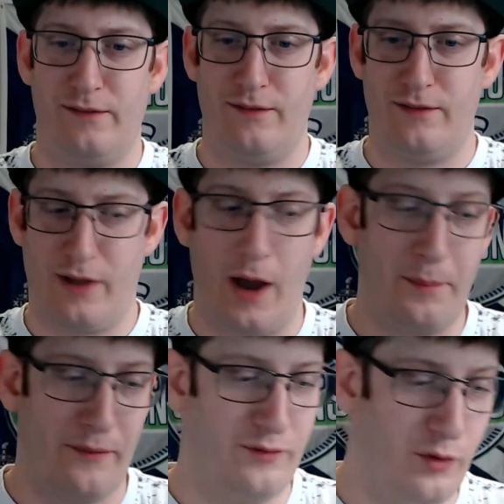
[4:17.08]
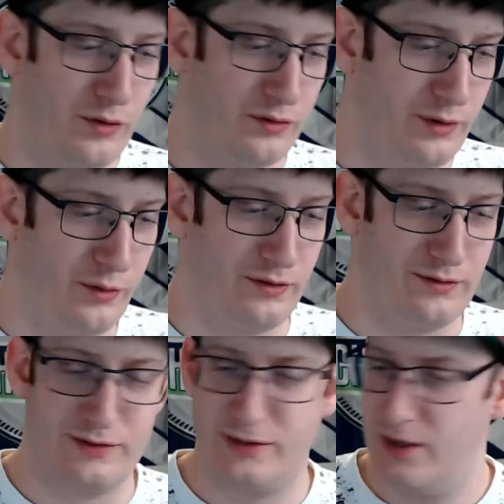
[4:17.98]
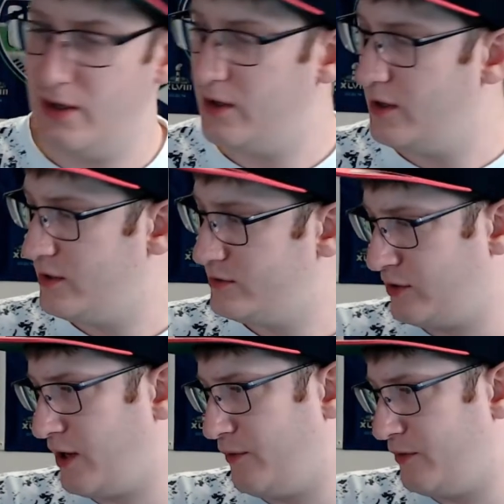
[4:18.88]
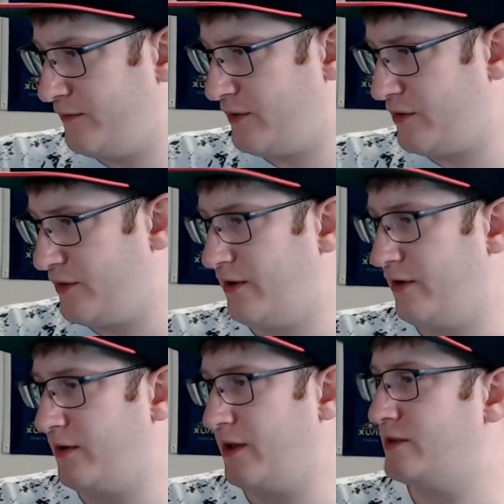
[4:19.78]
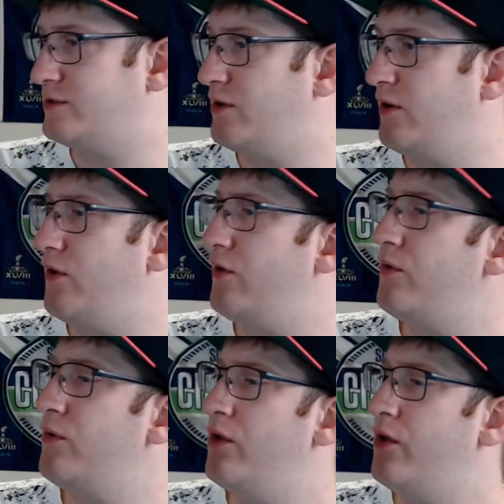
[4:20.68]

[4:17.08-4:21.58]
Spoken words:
cup of noodles. So yeah, I want to figure out, okay, so